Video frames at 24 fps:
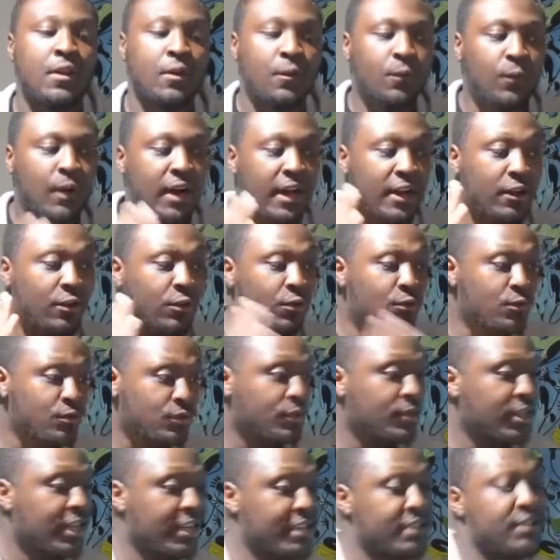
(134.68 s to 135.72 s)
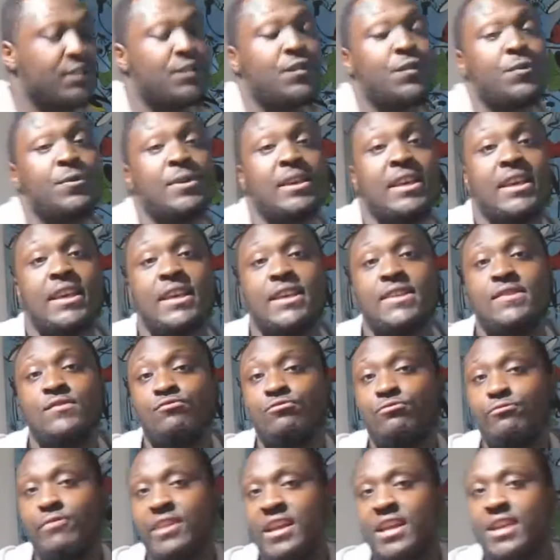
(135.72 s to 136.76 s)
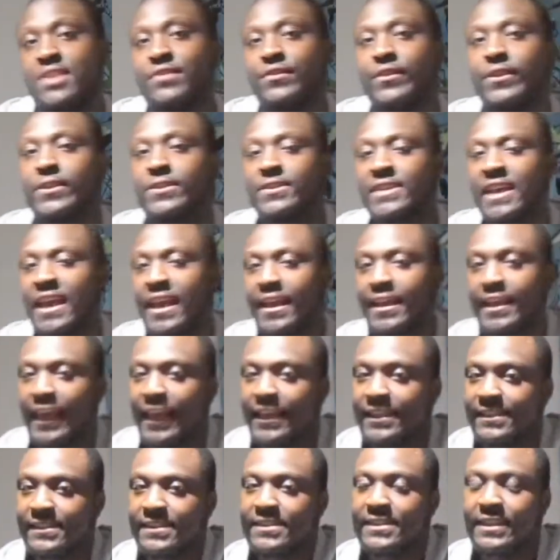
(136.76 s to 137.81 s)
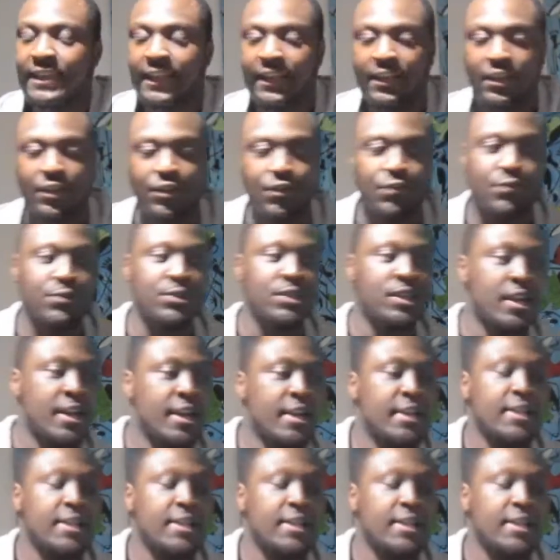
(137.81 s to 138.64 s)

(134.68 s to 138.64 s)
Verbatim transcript: What I also like to do is read the 10Ks and 10Qs.